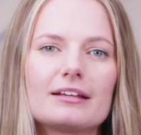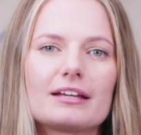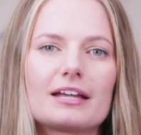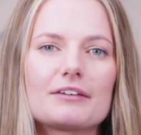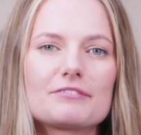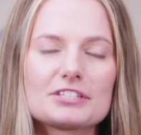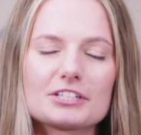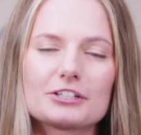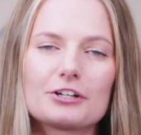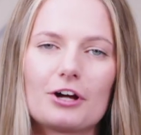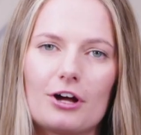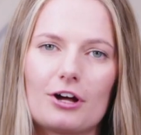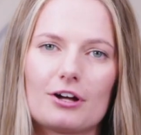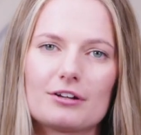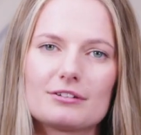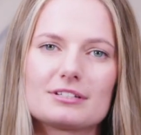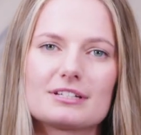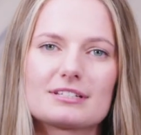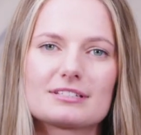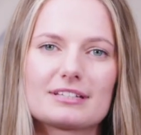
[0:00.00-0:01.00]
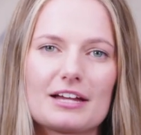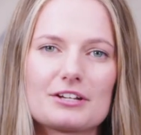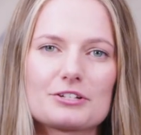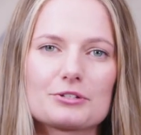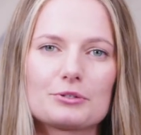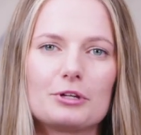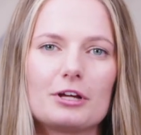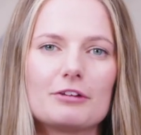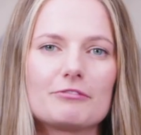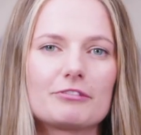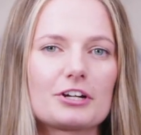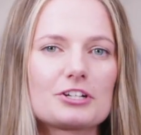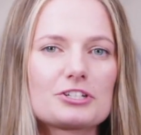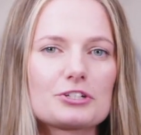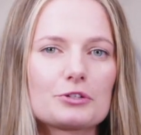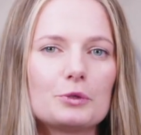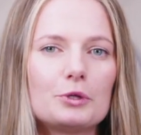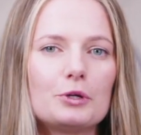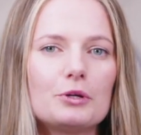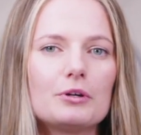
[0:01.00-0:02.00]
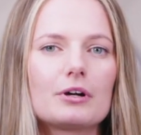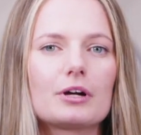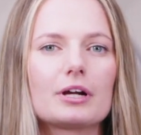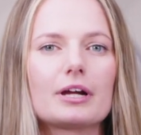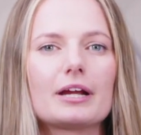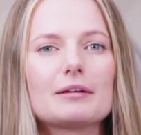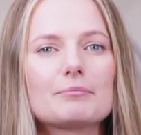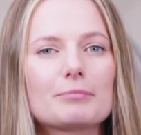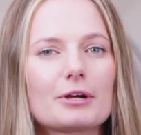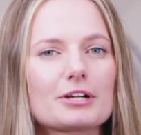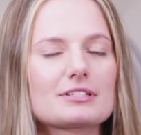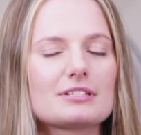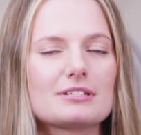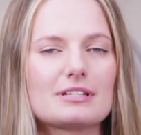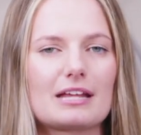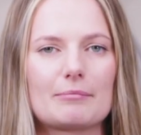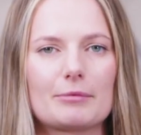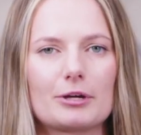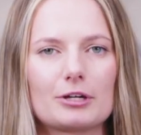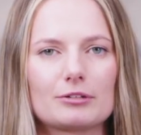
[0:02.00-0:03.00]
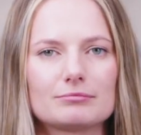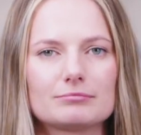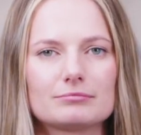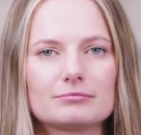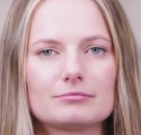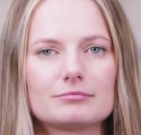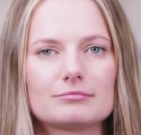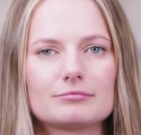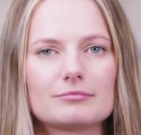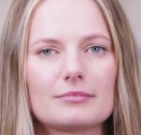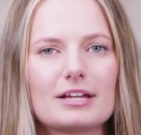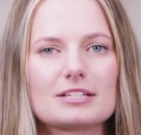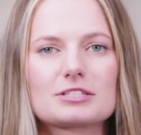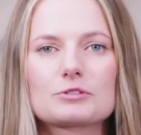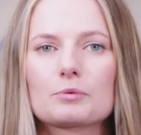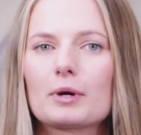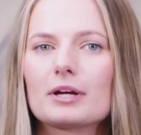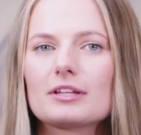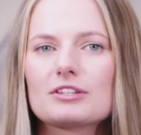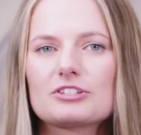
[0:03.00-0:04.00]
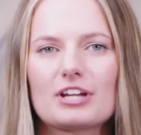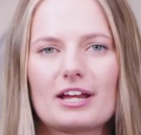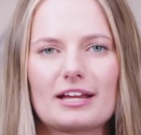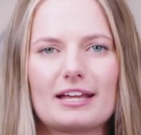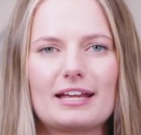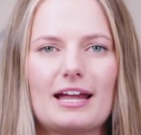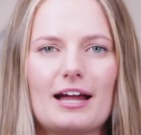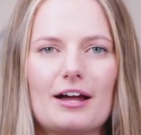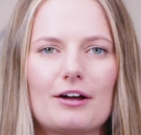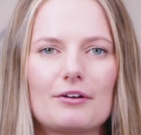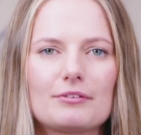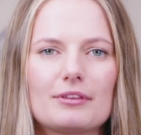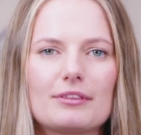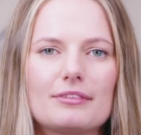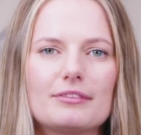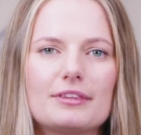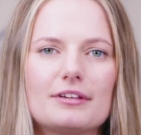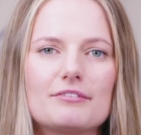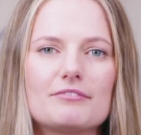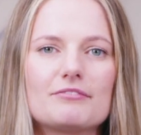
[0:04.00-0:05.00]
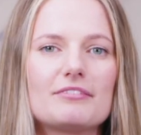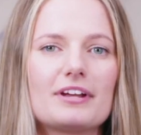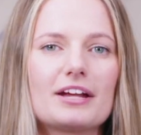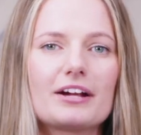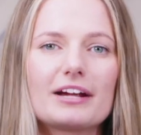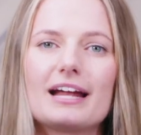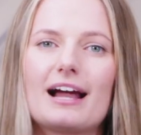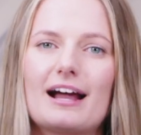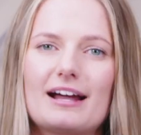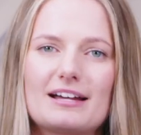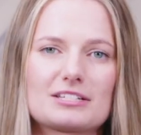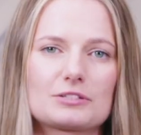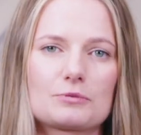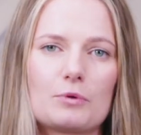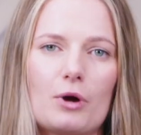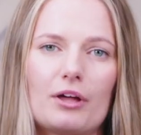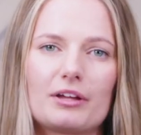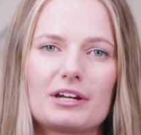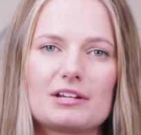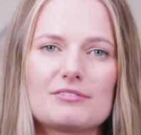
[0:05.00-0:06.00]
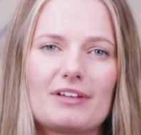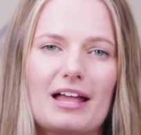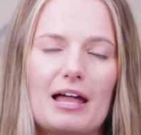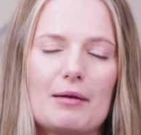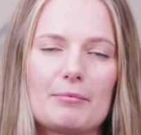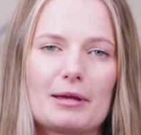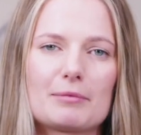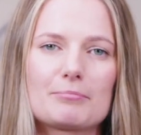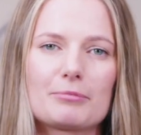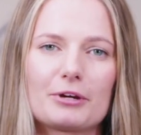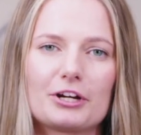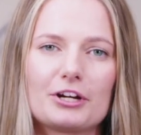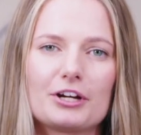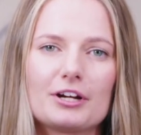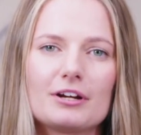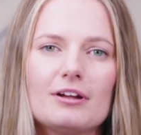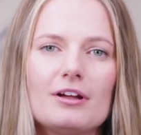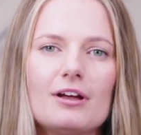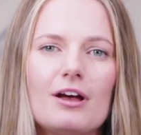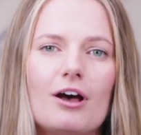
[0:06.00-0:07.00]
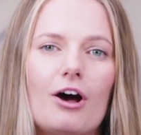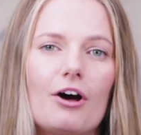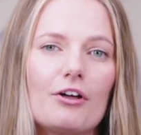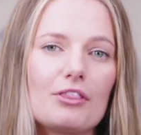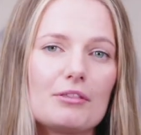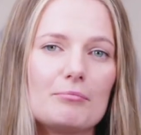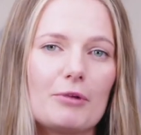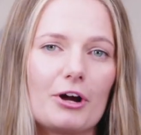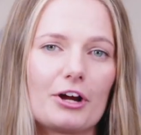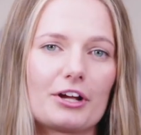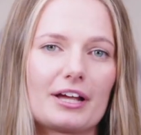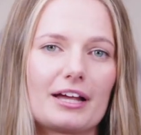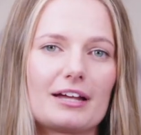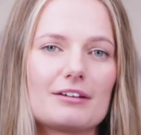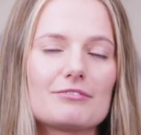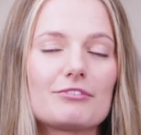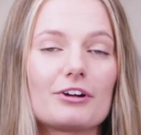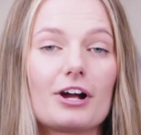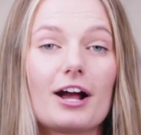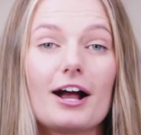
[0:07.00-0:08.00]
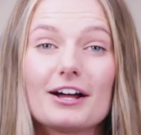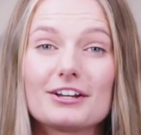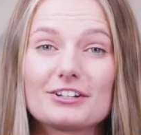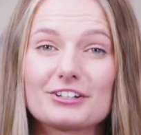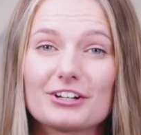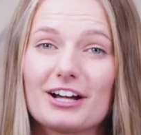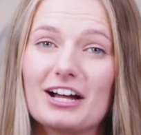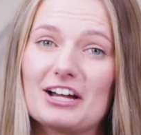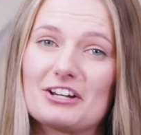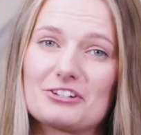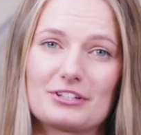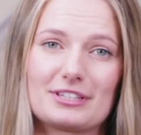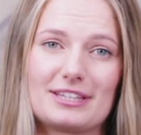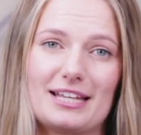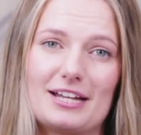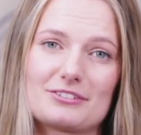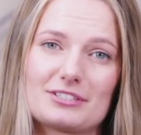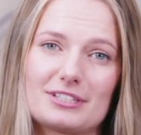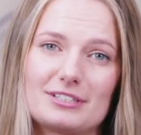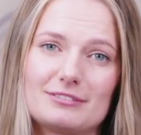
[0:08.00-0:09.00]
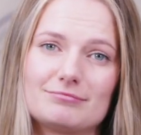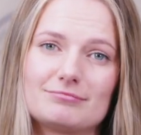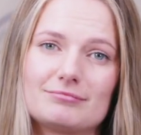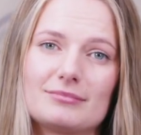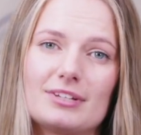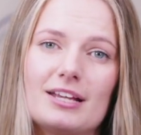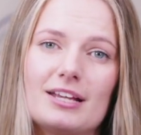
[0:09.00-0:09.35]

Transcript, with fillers: give us a call to schedule a virtual or in-person demo. It's worth checking out the very highest quality flatbed printer on the market for under 100,000.